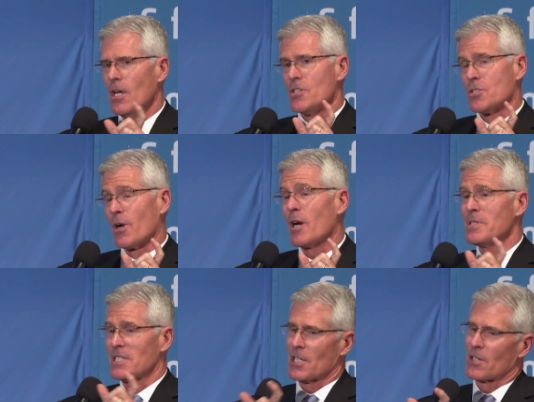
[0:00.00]
So in our
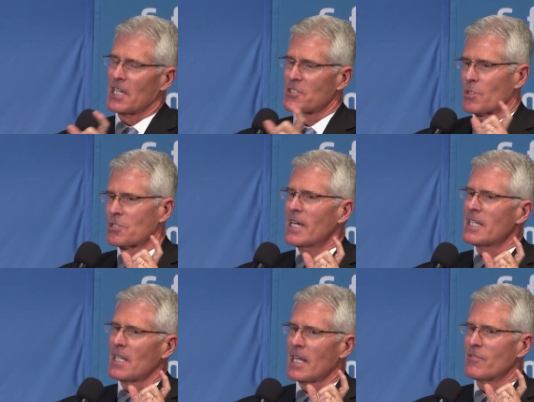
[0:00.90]
particular case, we're trying
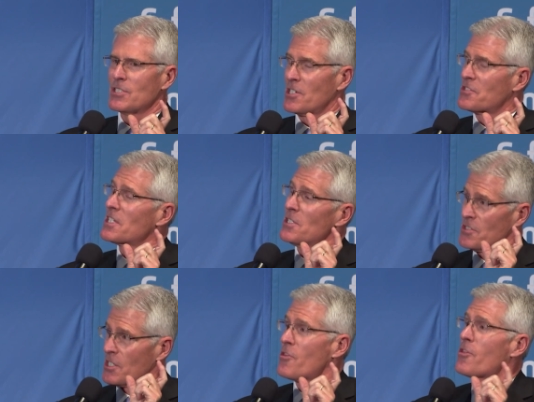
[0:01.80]
to leverage our
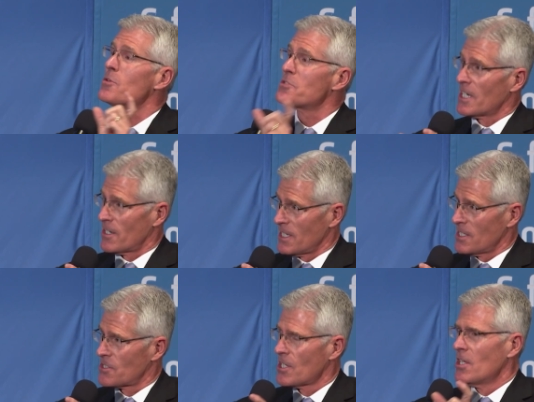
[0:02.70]
skills in those
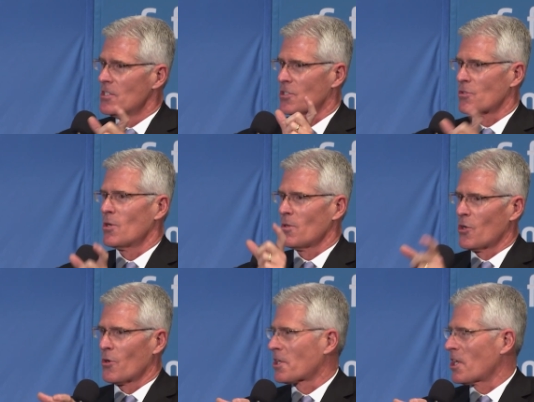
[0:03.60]
areas to grow a
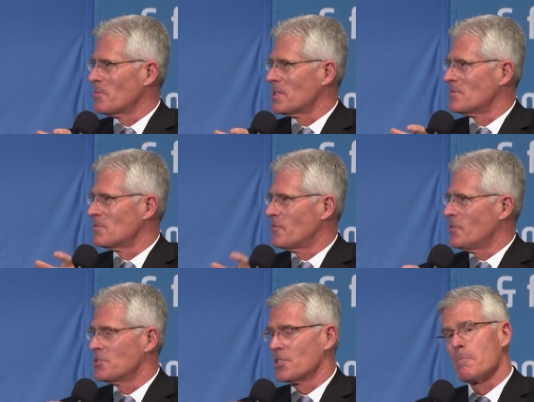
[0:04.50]
lower carbon
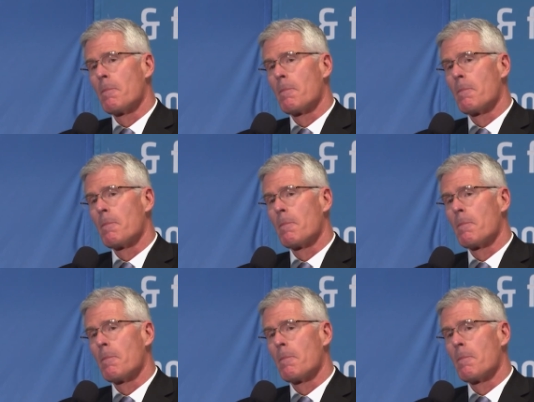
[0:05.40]
future.